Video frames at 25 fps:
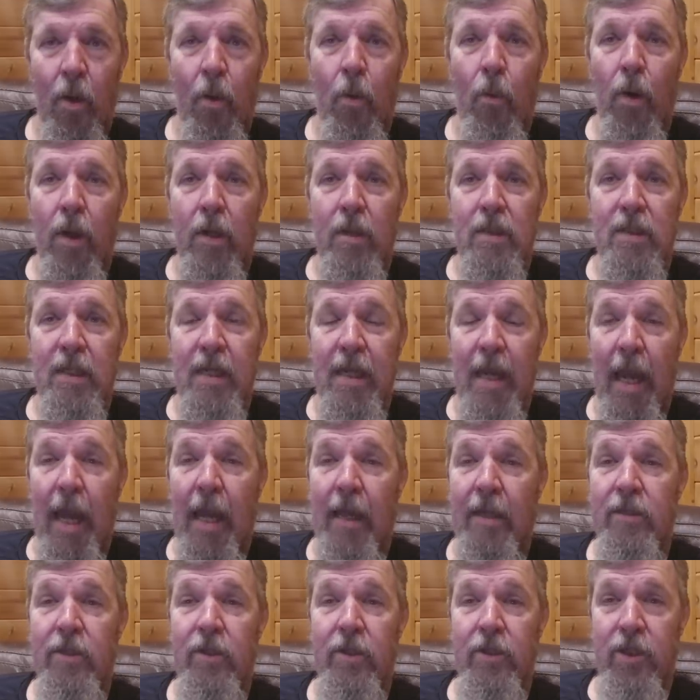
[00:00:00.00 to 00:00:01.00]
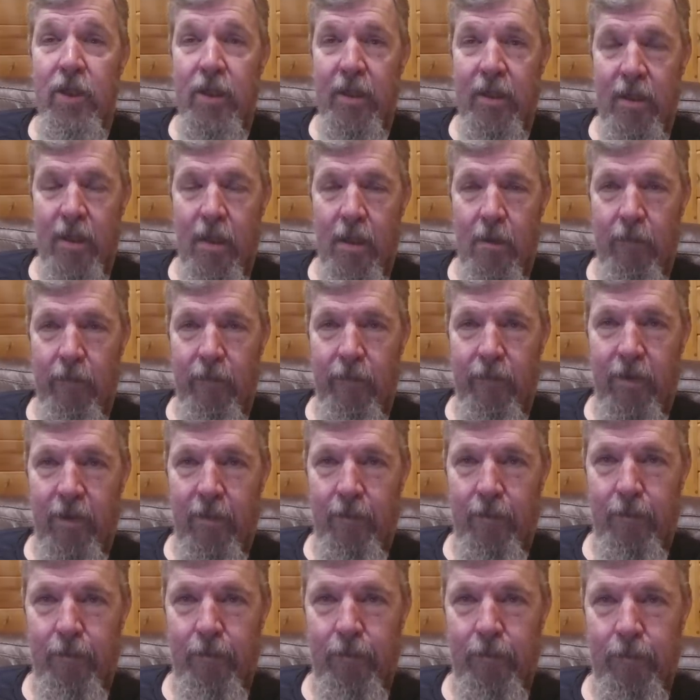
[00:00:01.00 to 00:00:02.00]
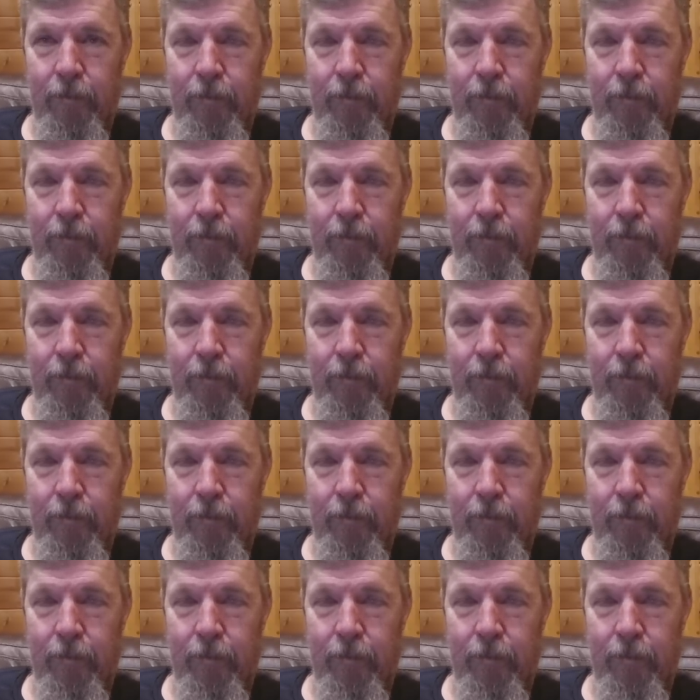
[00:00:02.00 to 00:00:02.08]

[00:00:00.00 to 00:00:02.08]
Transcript: where's the oxygen come from?